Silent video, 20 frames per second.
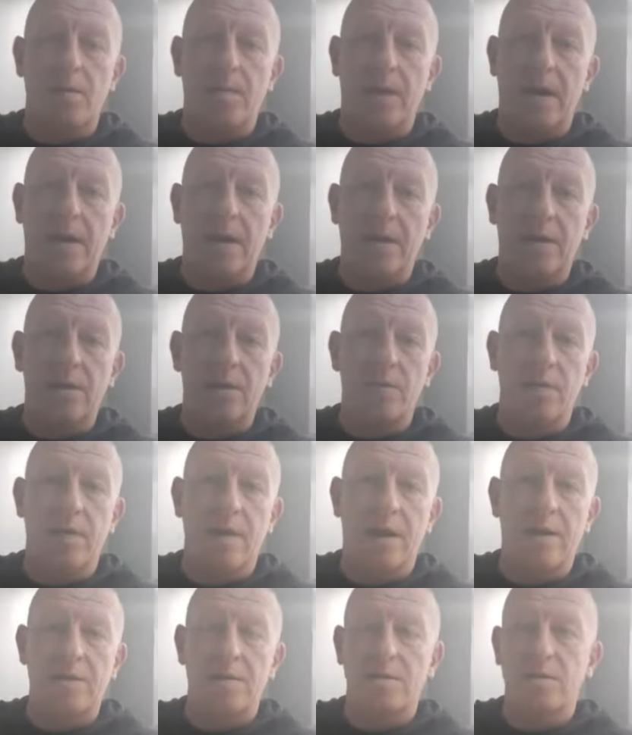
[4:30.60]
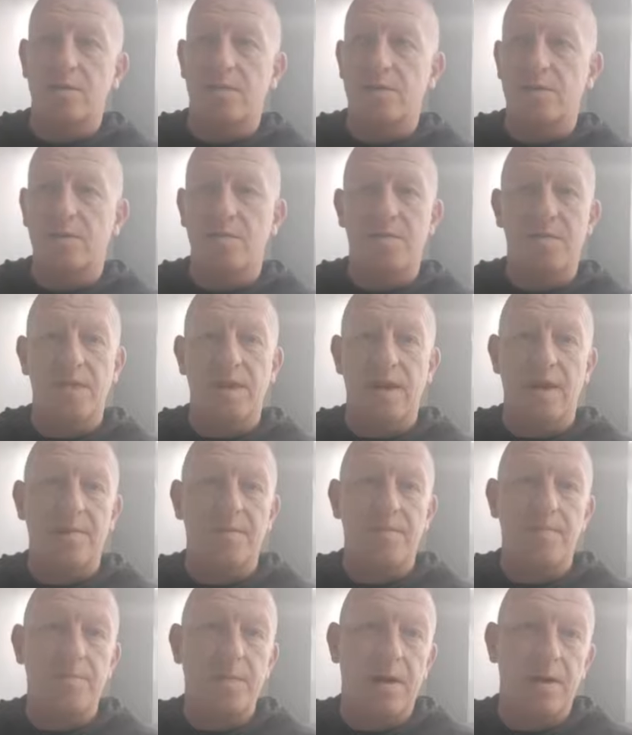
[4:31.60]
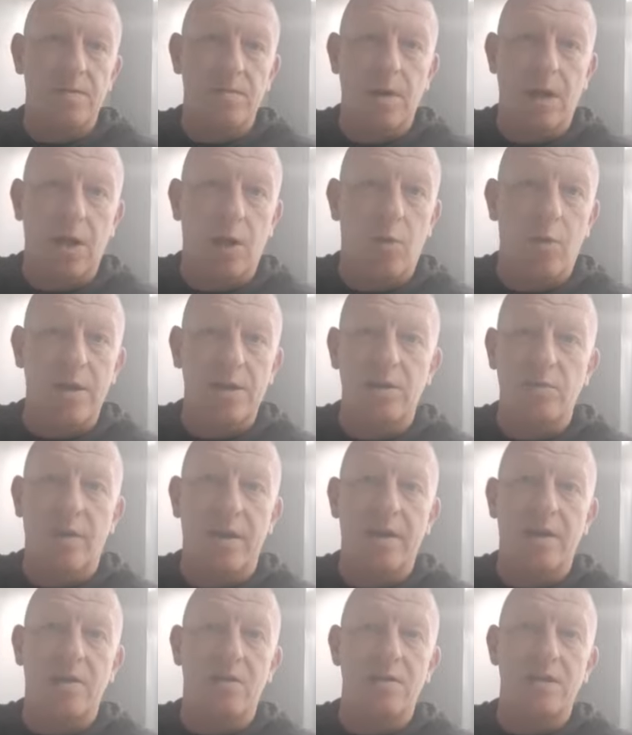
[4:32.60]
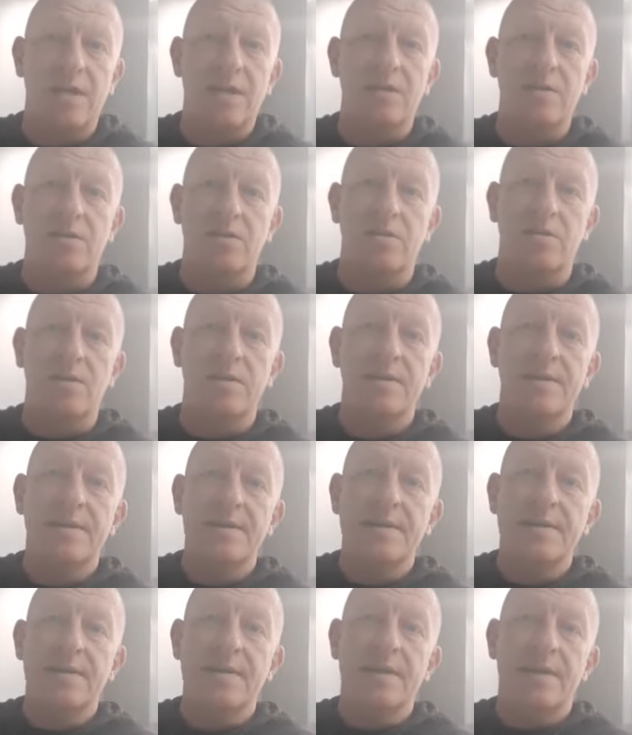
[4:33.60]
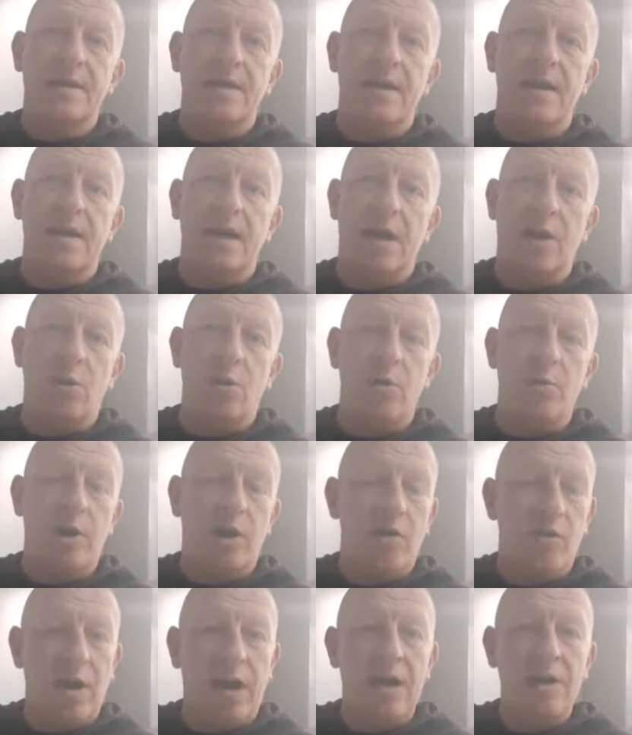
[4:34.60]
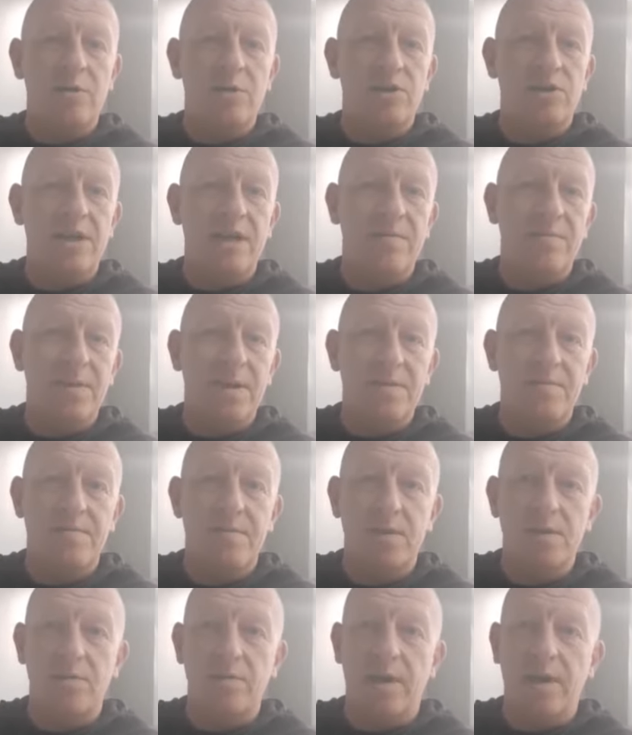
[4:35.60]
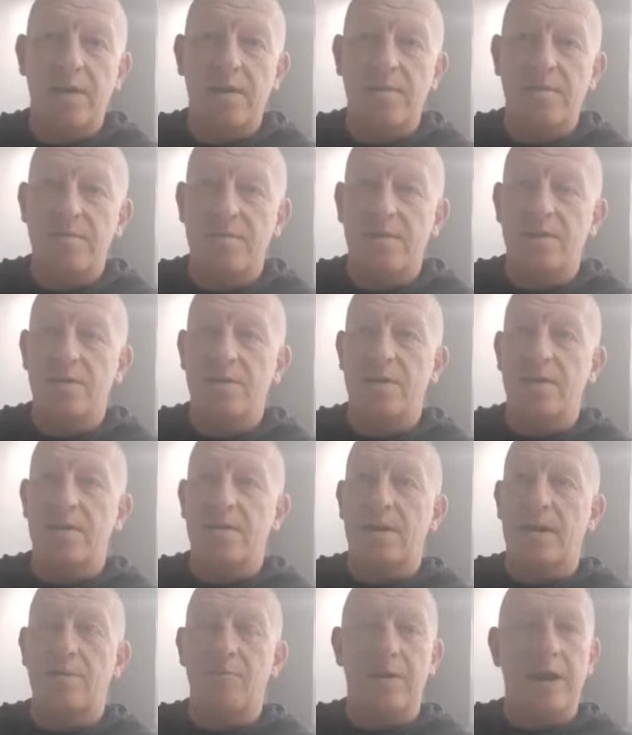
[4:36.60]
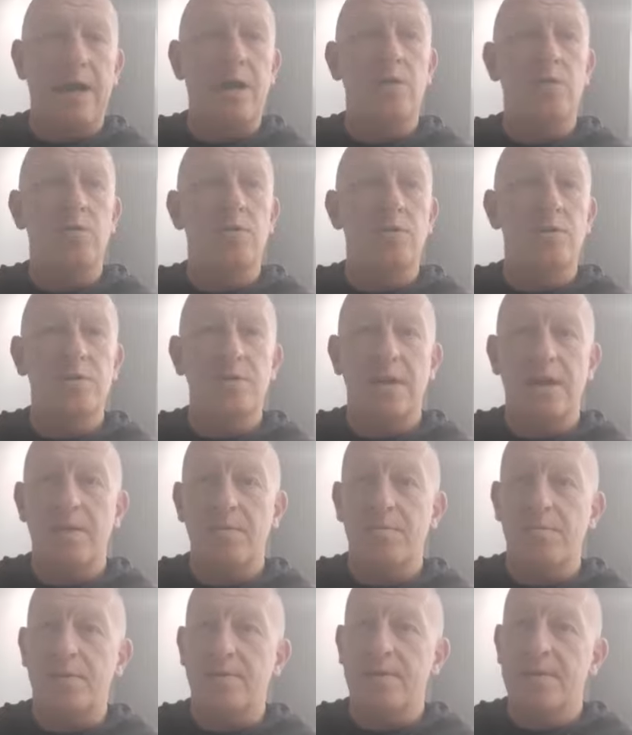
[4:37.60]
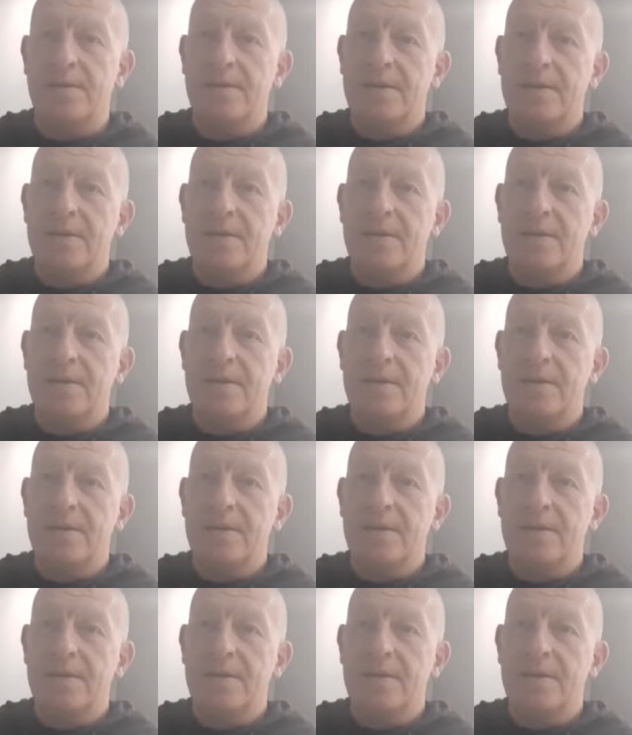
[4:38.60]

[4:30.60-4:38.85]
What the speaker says: back into doing that. So something that I quit 20 odd years ago. I go to a cryo chamber as well, like Ronaldo does now, but